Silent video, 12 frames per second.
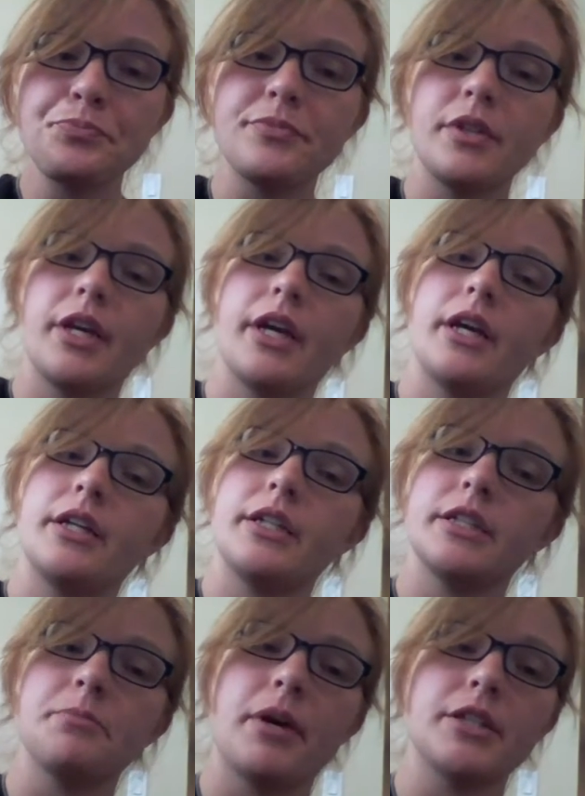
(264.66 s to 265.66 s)
and
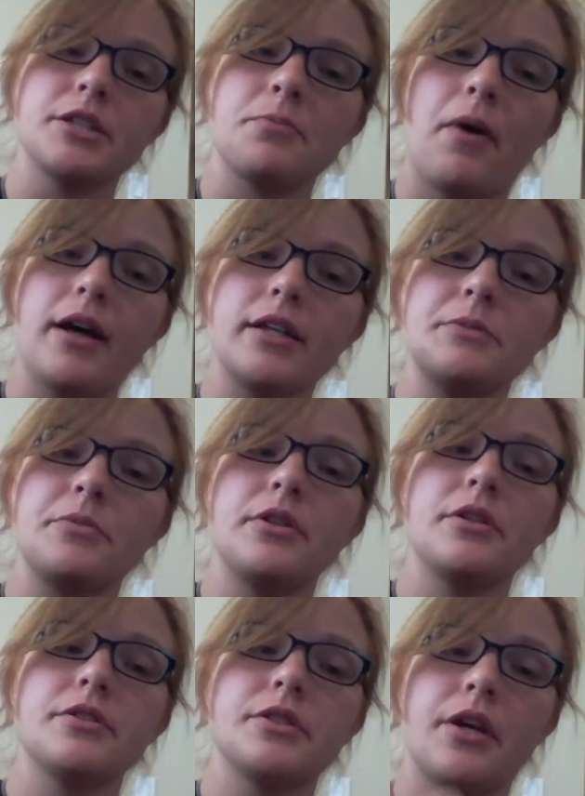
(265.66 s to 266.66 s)
as much as
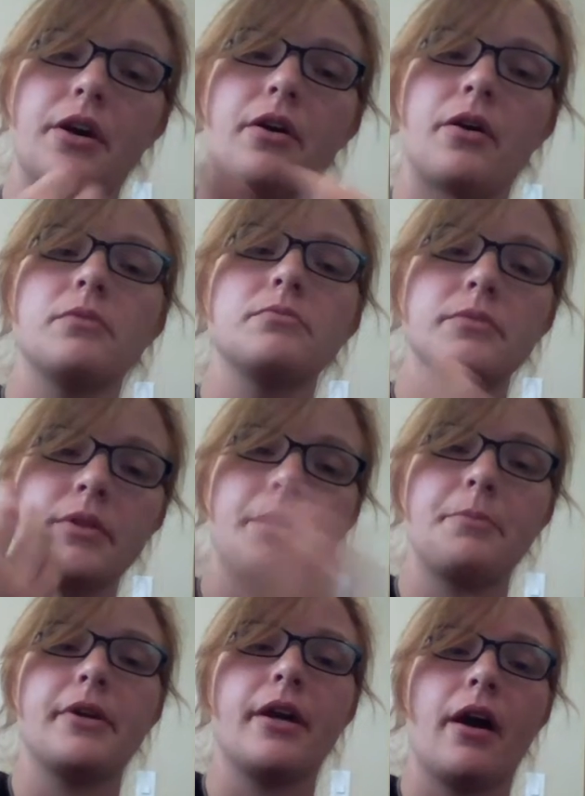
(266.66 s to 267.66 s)
possible so
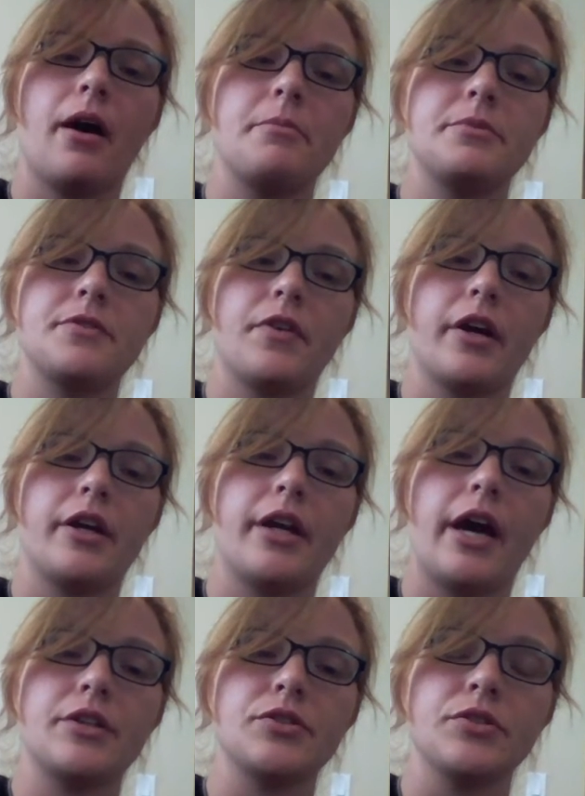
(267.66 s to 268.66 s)
it becomes very
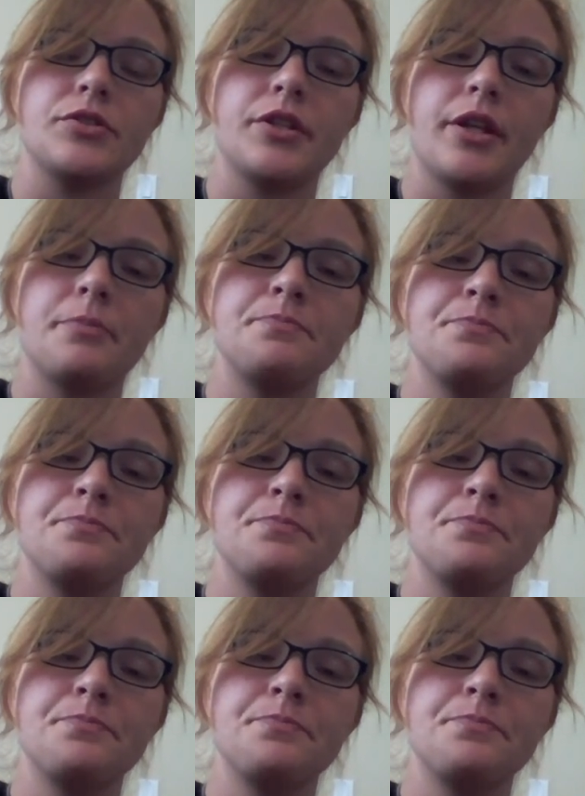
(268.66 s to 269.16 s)
natural to them.